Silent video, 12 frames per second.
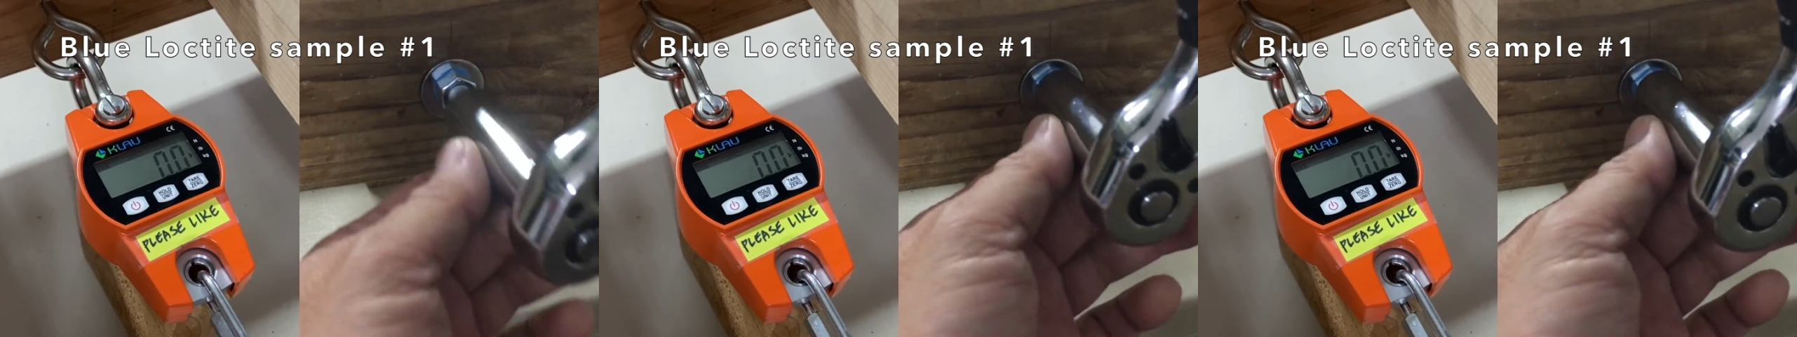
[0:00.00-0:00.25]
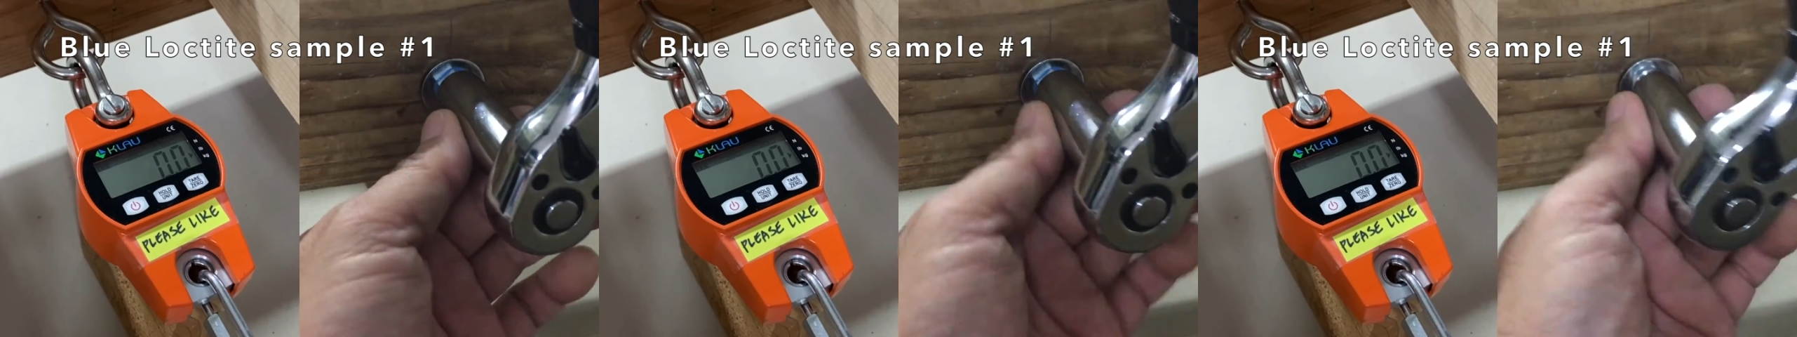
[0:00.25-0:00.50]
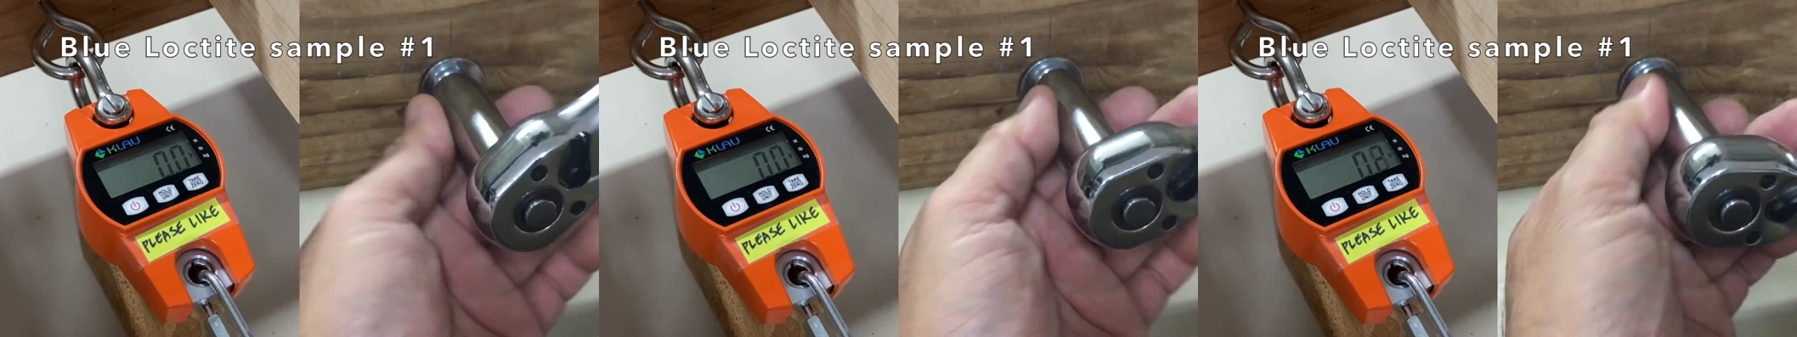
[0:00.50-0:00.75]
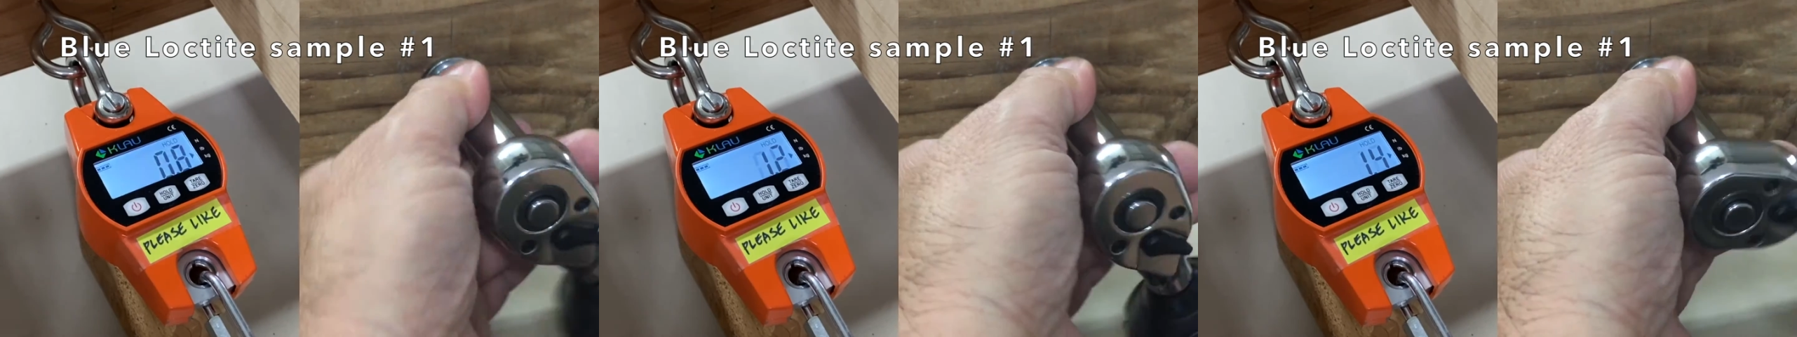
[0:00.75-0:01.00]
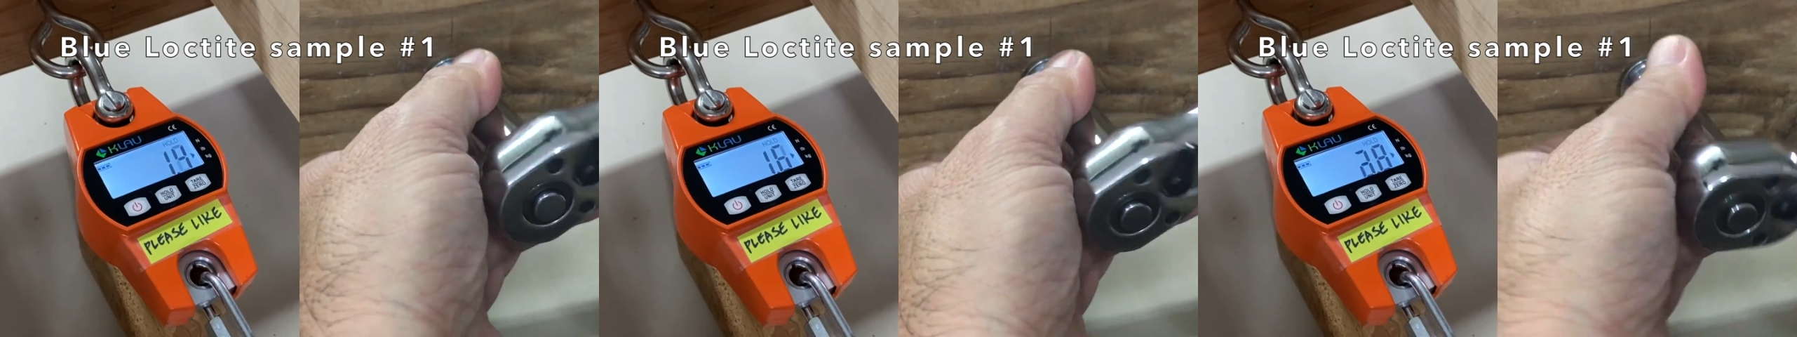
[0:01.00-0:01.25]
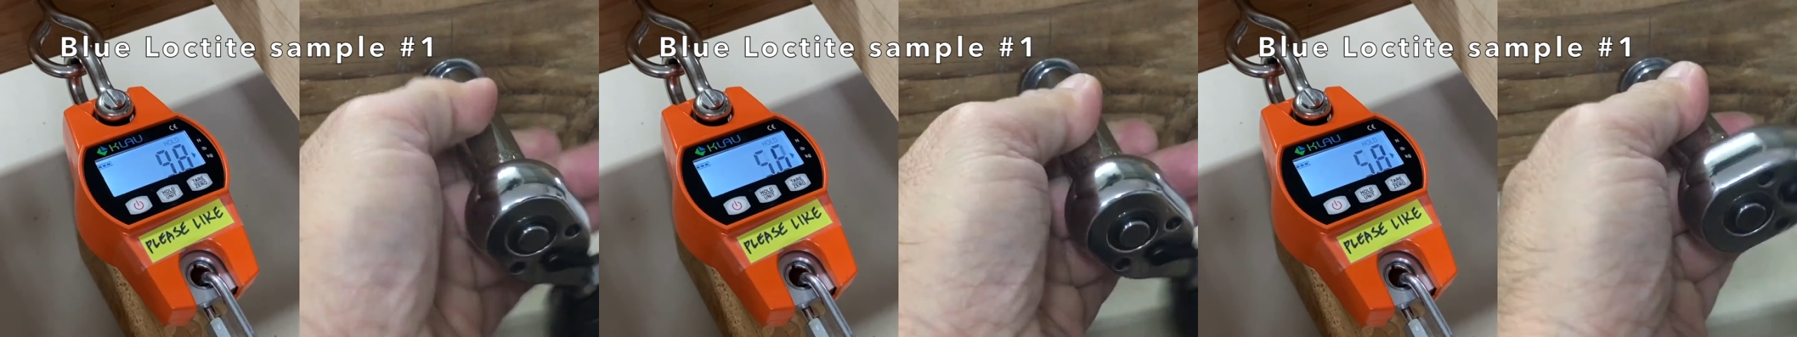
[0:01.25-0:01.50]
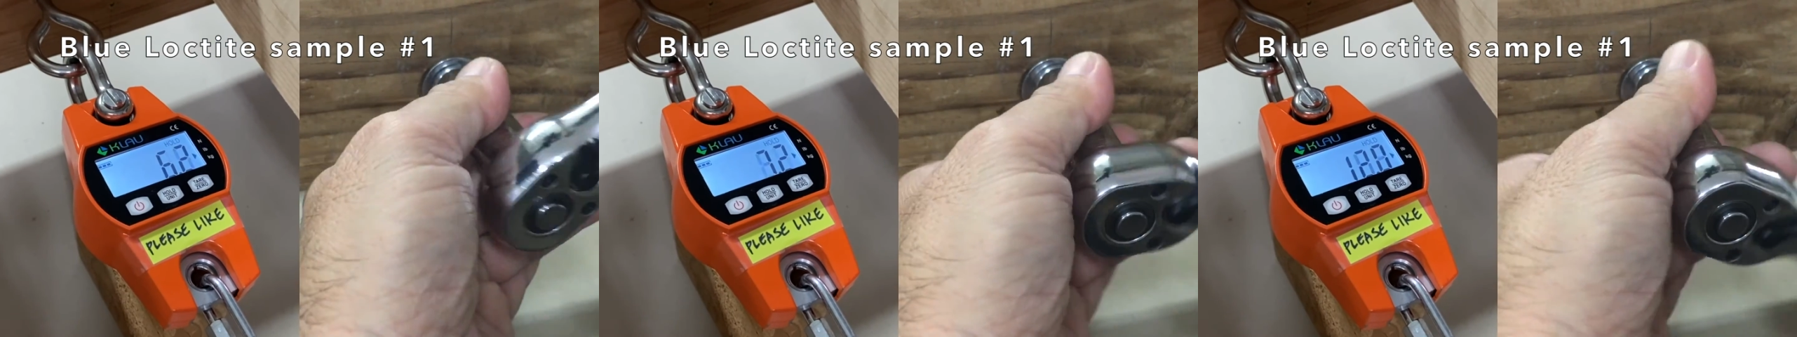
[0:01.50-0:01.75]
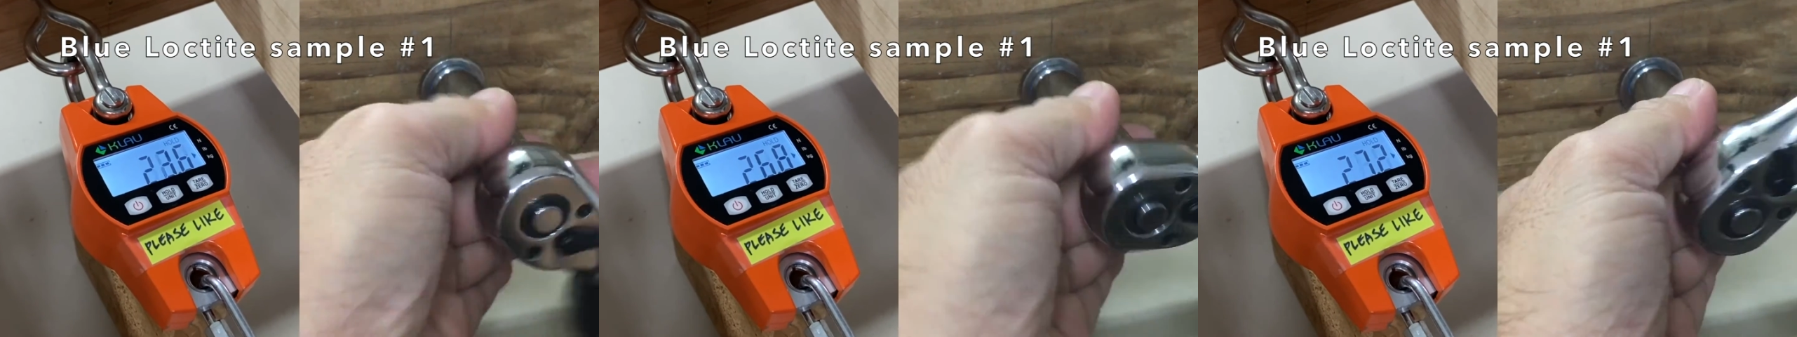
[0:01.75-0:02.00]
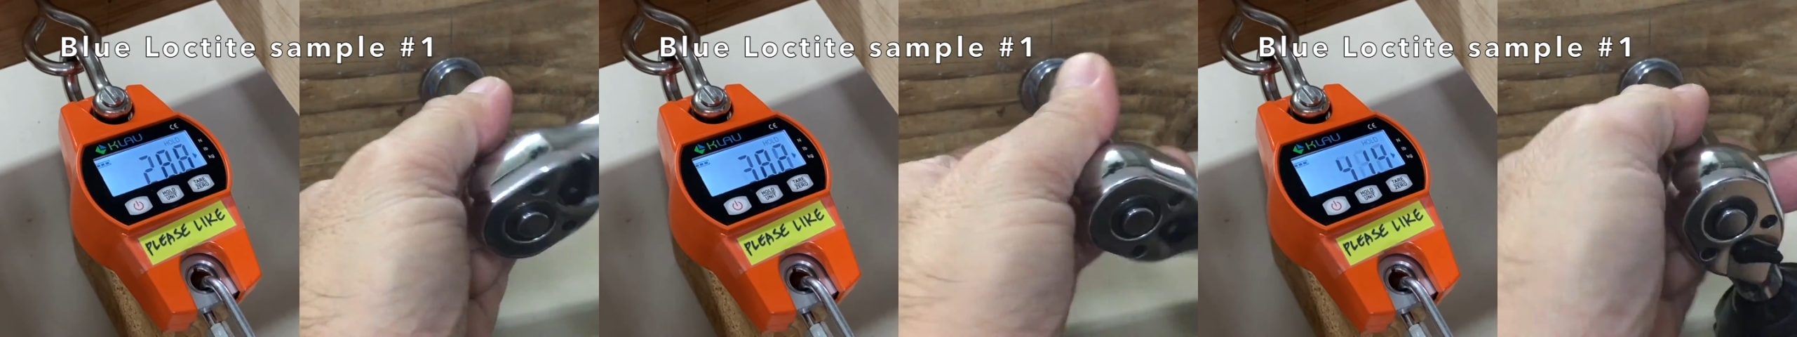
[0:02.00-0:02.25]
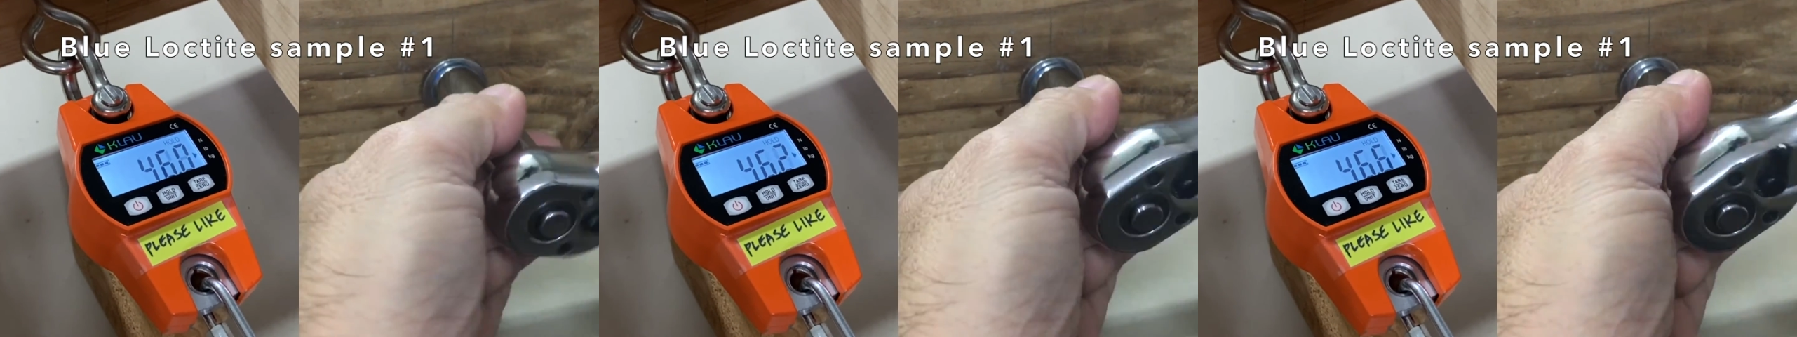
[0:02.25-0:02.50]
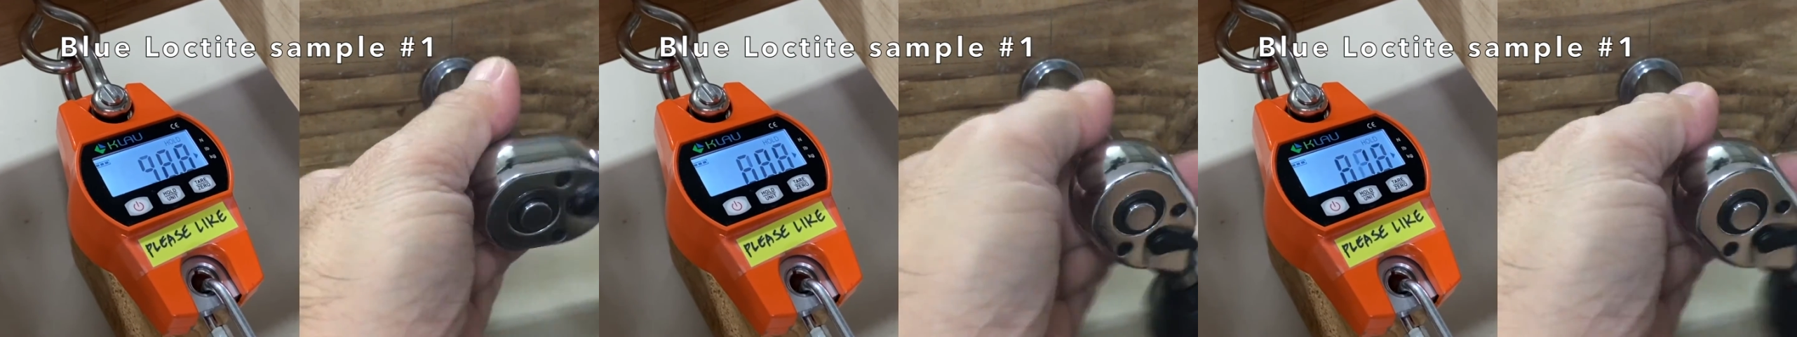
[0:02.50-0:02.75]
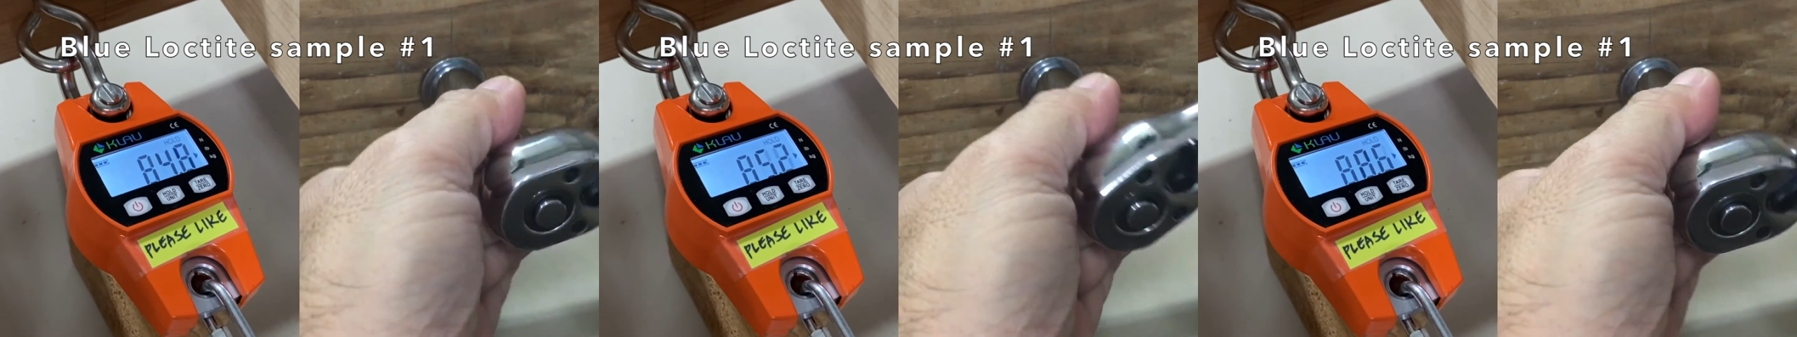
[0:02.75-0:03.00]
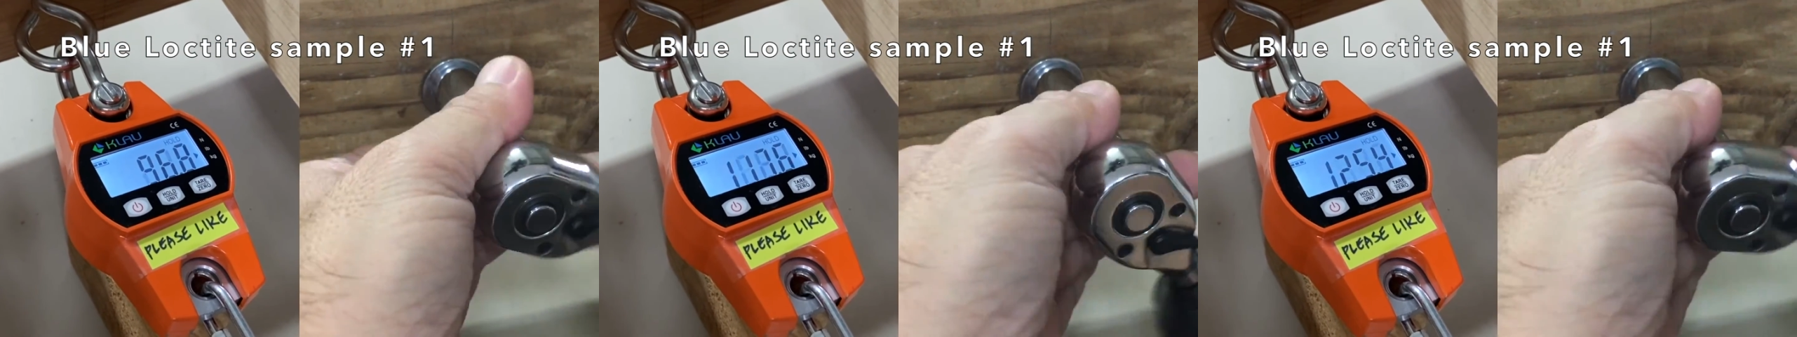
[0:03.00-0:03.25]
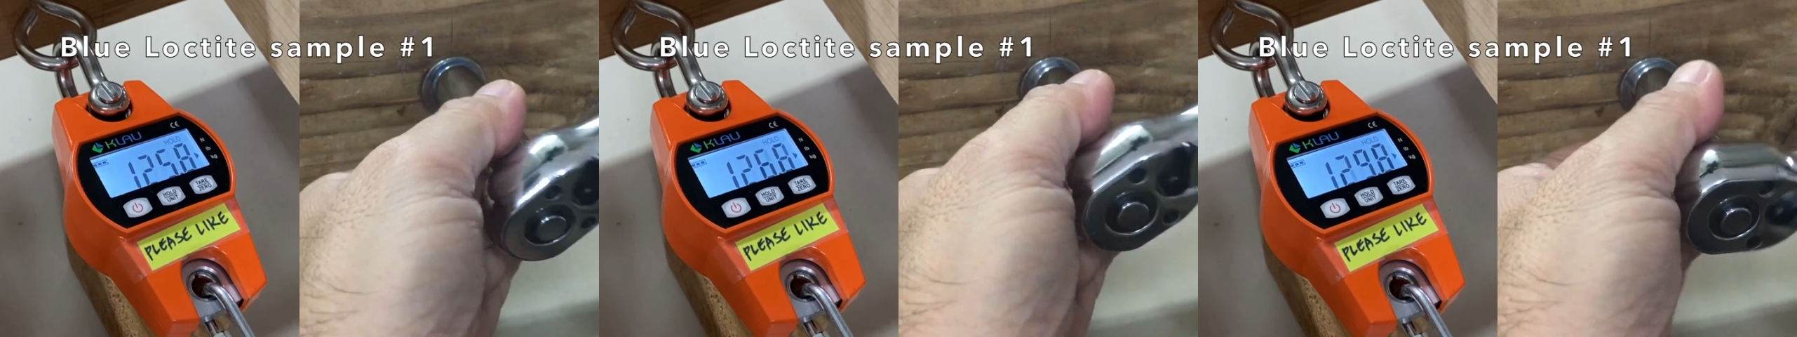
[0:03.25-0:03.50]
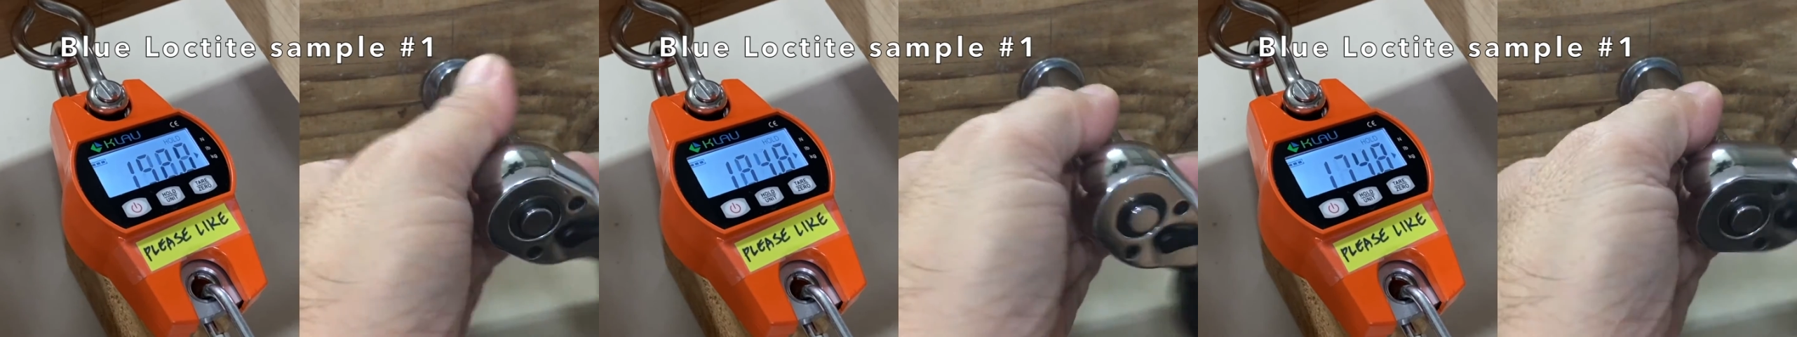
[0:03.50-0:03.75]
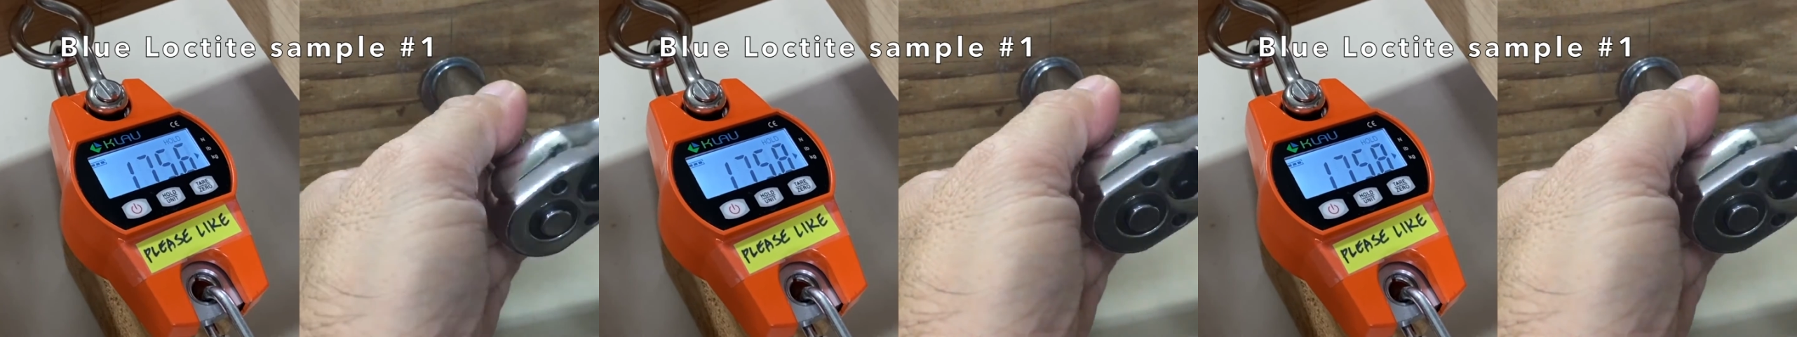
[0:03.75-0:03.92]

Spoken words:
[unreadable: no face in view]